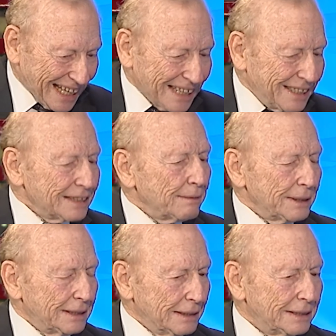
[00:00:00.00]
I think
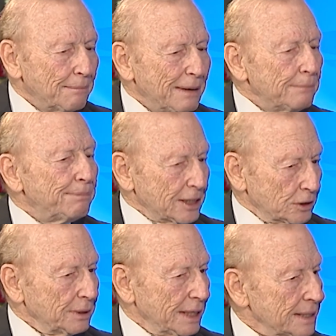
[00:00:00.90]
the main
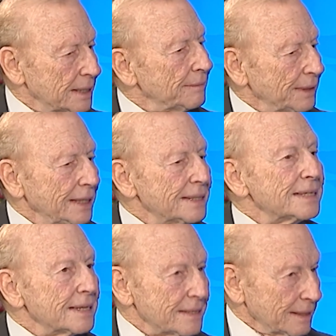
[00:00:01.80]
person is
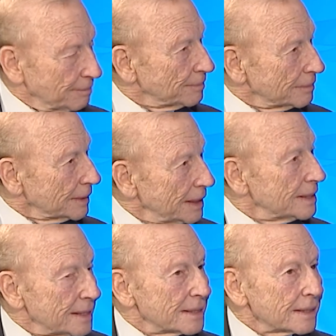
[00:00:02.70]
Sisi.
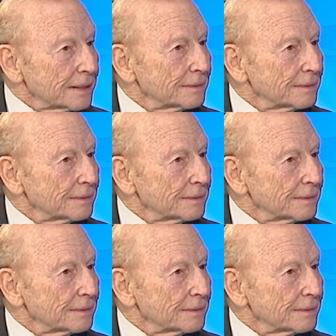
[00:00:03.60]
Is Sisi.